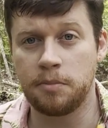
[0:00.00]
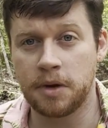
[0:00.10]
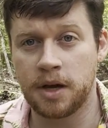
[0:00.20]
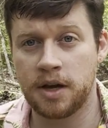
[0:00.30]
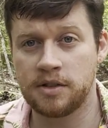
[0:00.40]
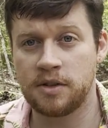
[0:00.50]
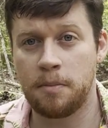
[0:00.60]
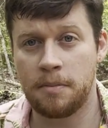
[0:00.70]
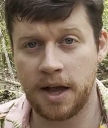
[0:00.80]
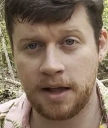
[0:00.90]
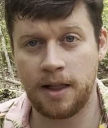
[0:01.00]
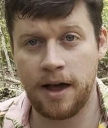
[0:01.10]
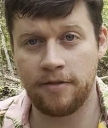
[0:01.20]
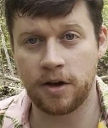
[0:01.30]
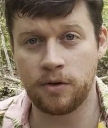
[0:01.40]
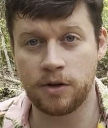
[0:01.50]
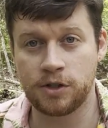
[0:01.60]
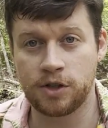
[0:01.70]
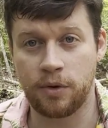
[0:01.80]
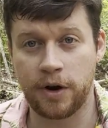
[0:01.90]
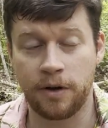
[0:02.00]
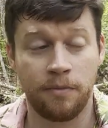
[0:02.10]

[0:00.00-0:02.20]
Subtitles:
because my clavicle is showing.